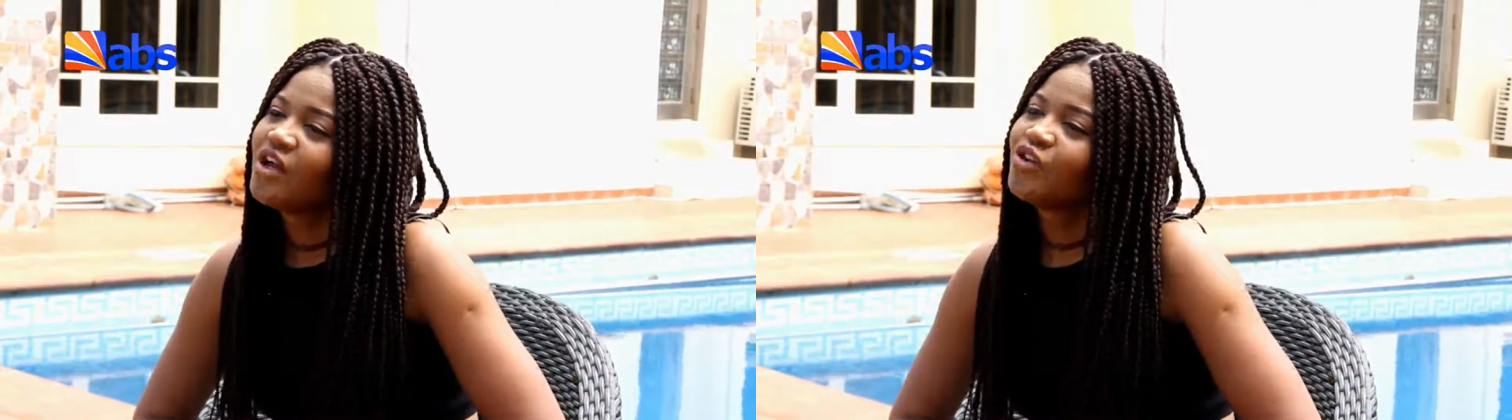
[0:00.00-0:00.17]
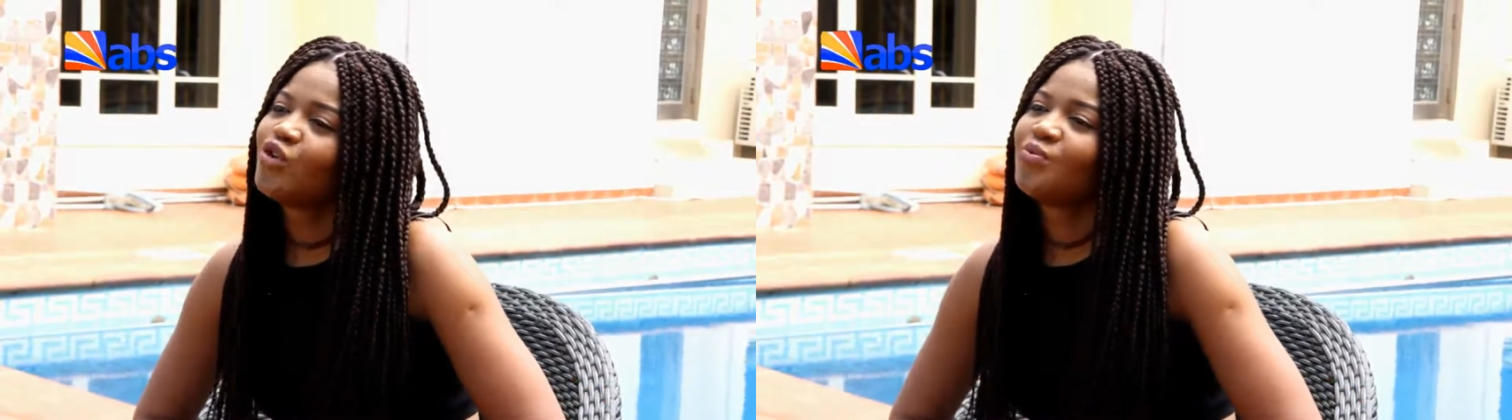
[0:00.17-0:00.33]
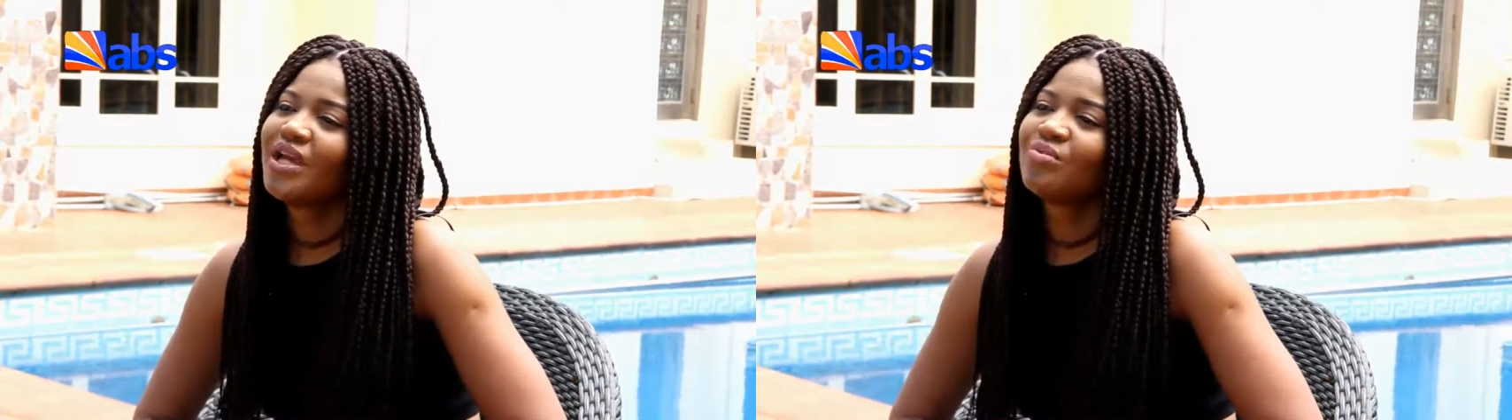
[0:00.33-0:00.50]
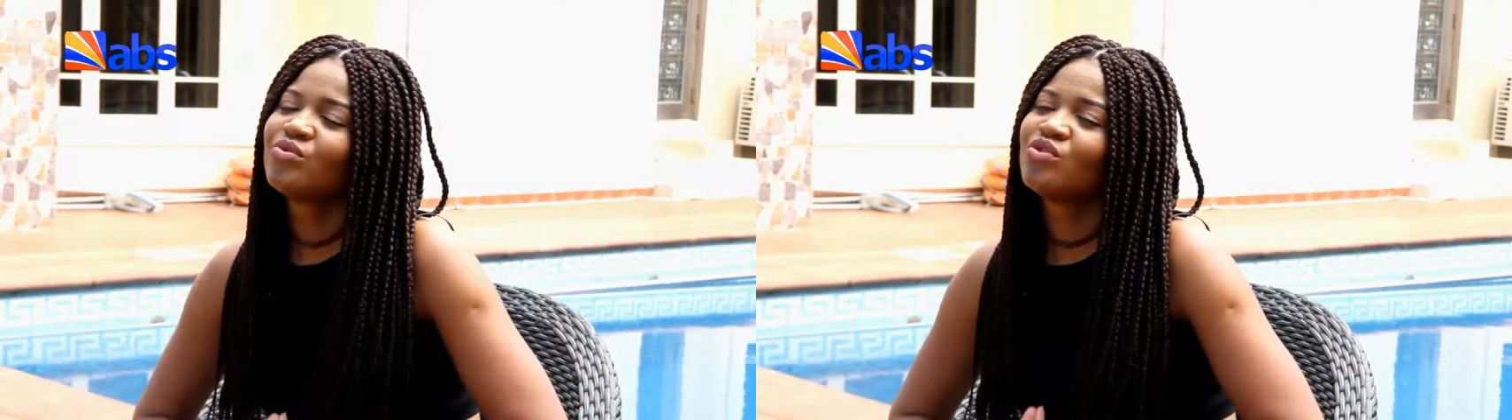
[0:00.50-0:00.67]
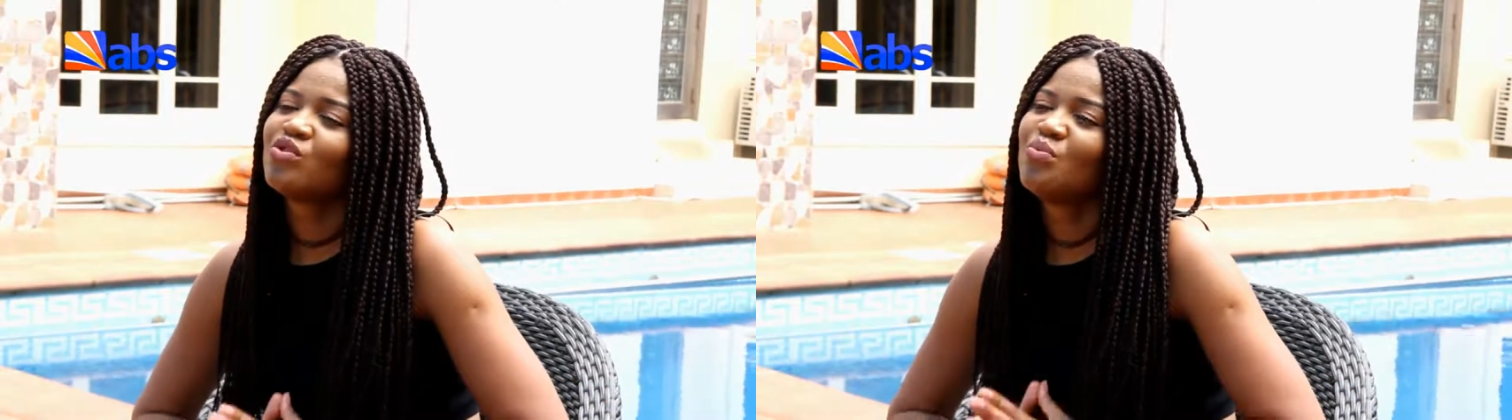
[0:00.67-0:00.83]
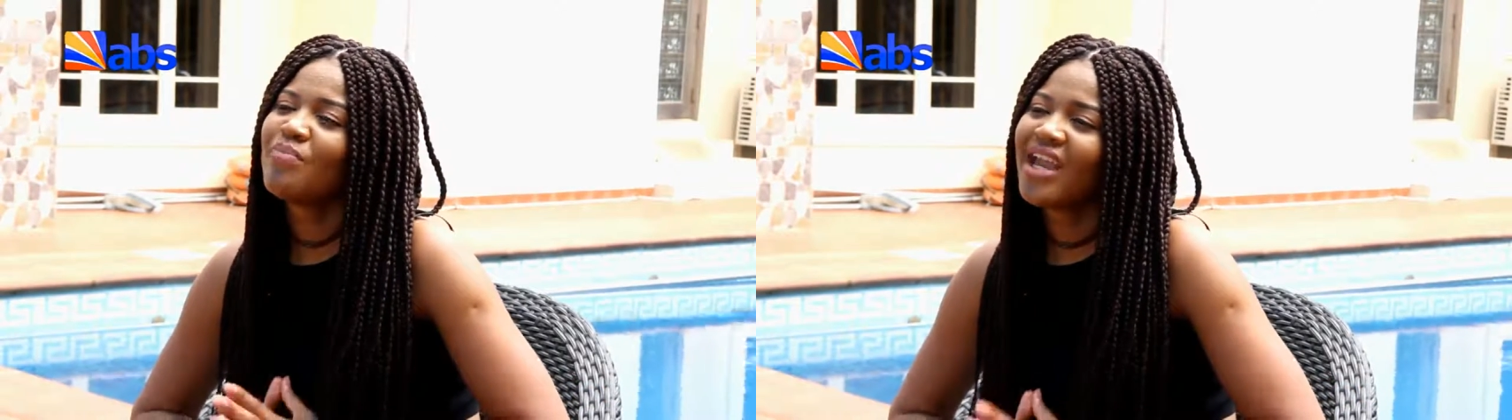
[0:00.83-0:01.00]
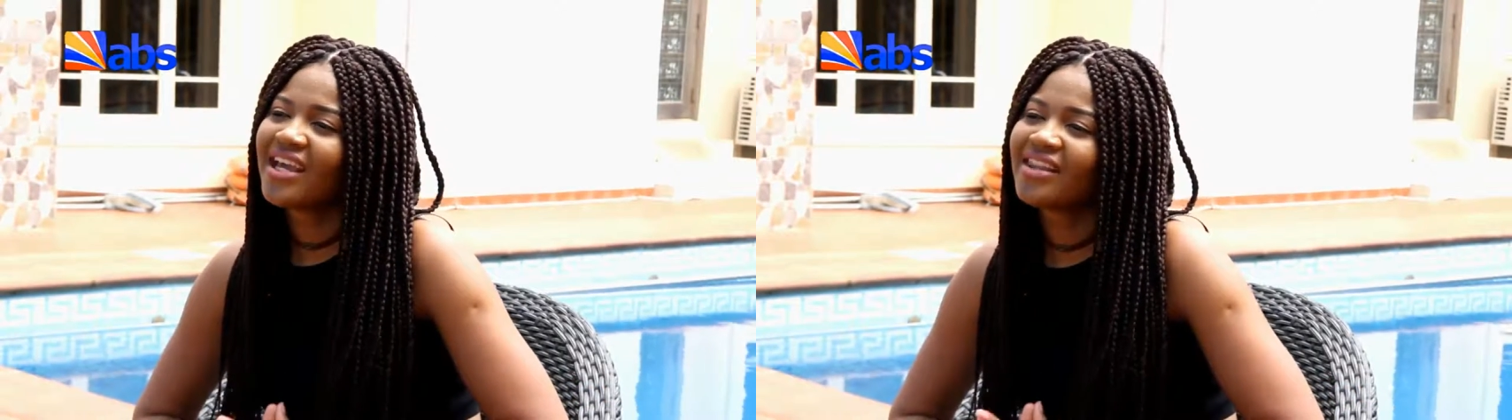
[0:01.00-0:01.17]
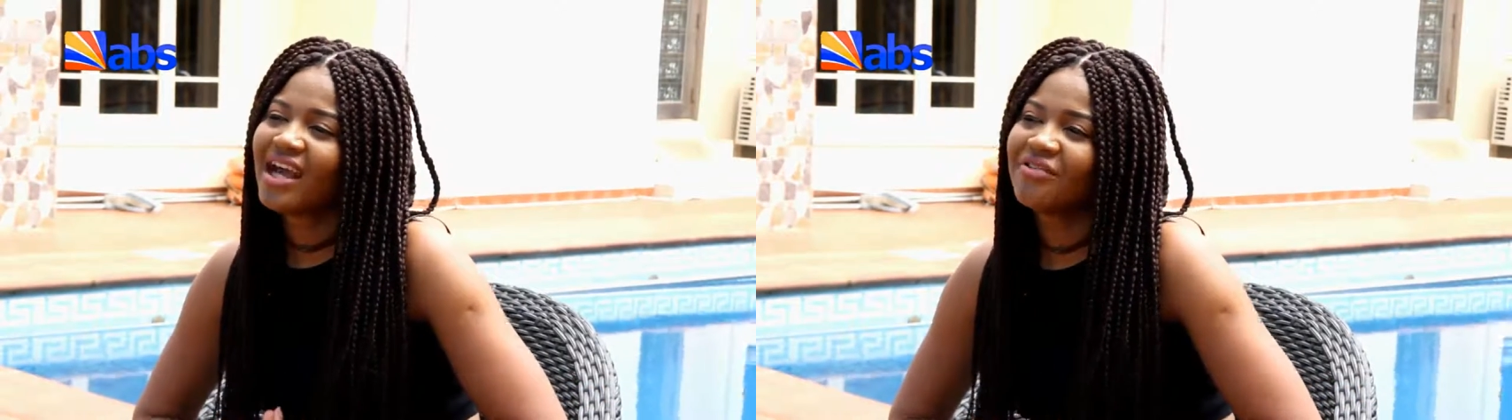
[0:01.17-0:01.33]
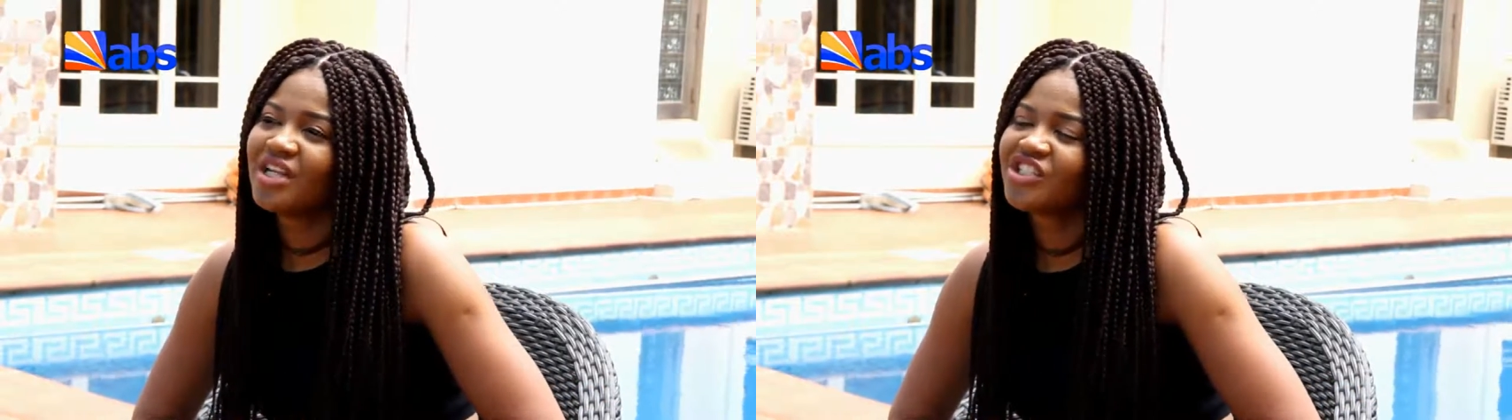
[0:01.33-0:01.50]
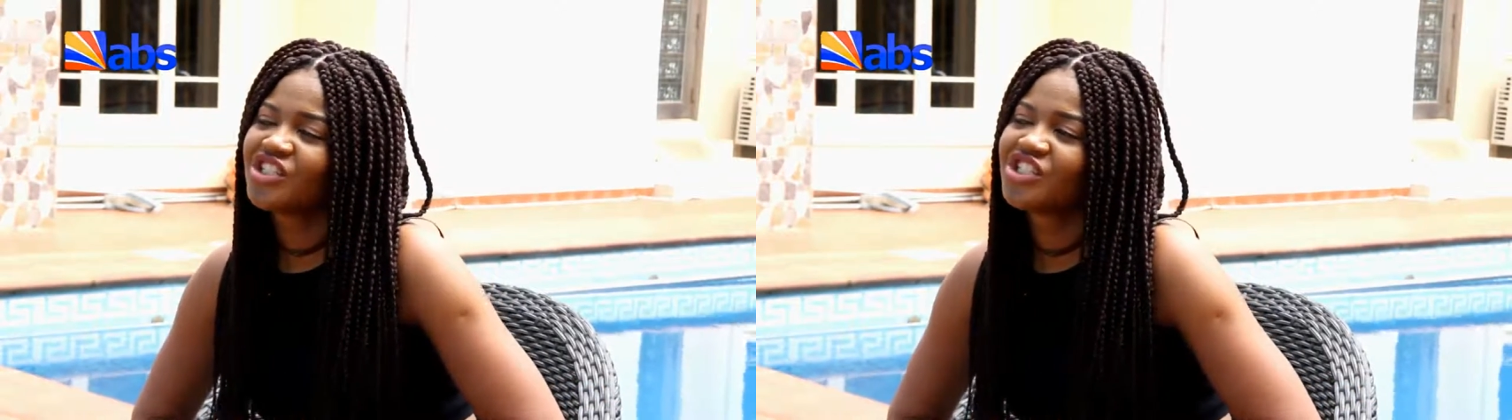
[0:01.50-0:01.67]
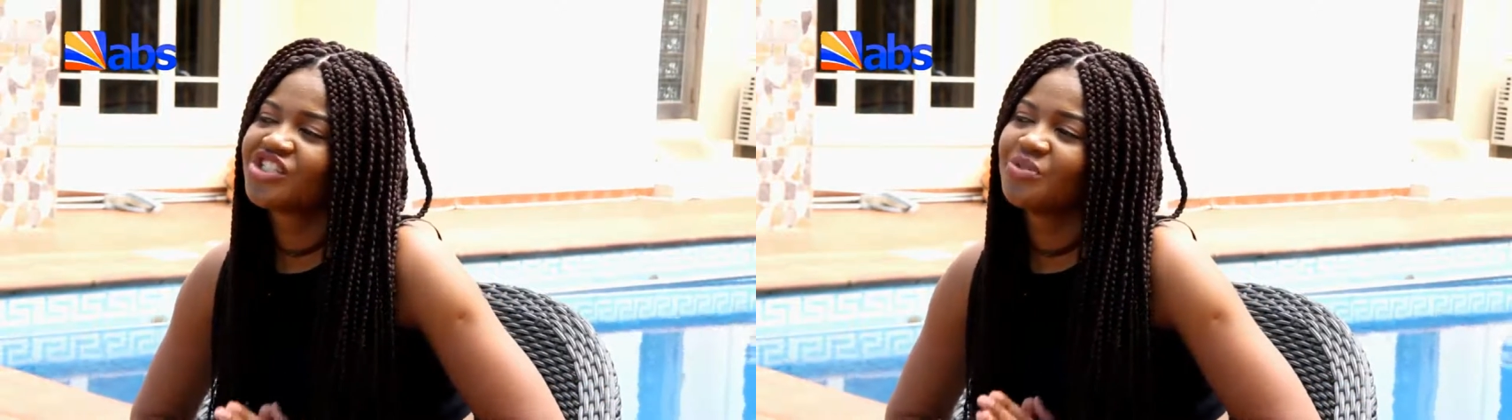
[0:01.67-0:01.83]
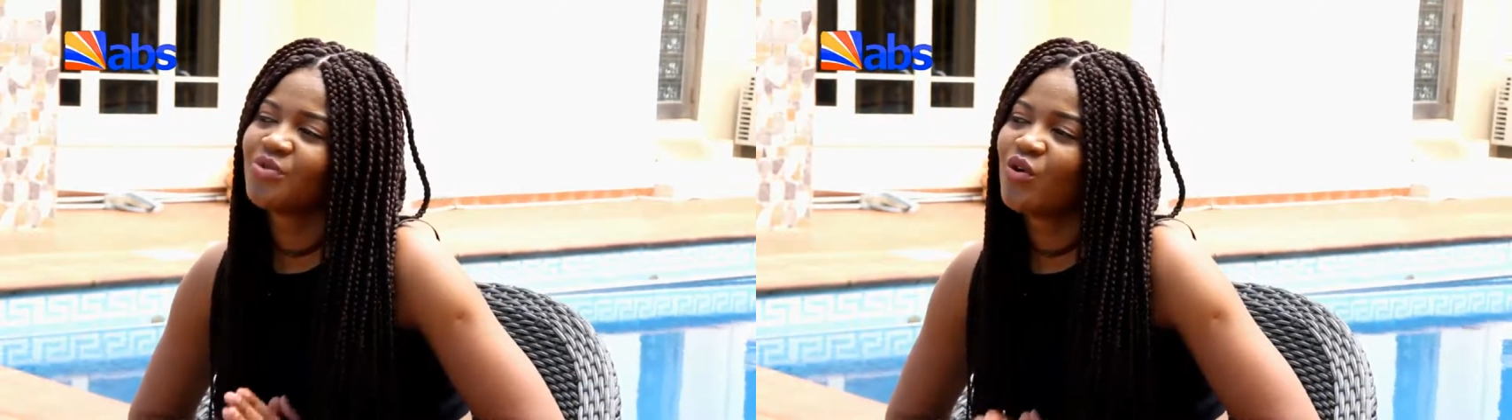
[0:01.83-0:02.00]
you'll be able to make that
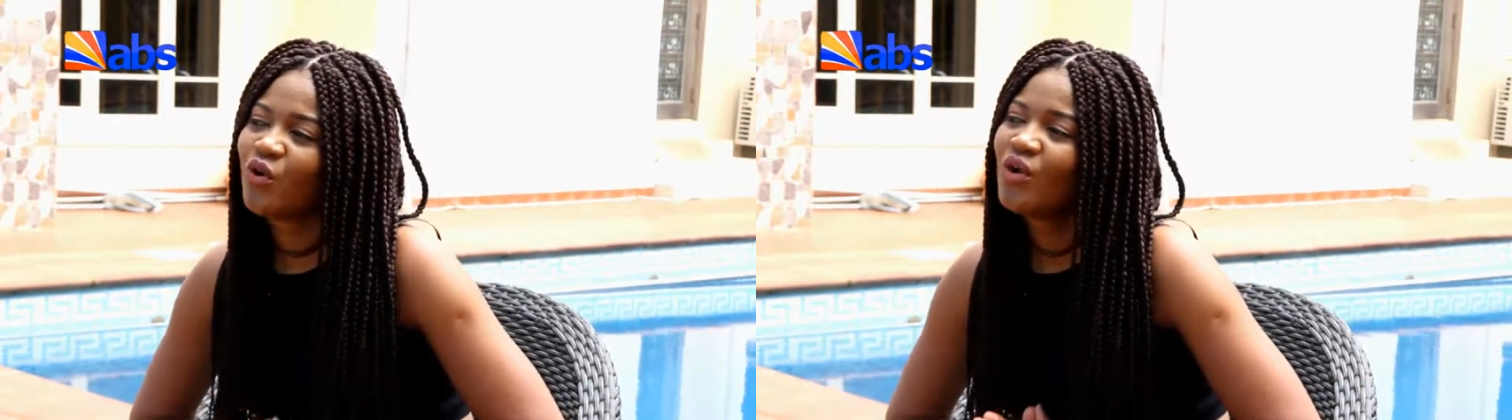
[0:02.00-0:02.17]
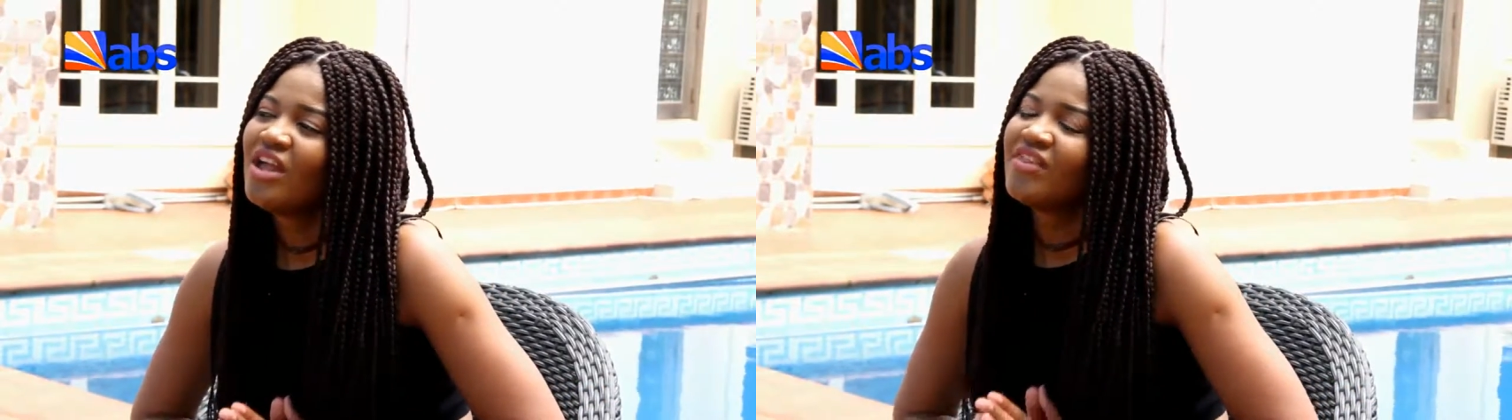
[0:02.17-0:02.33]
relationship go.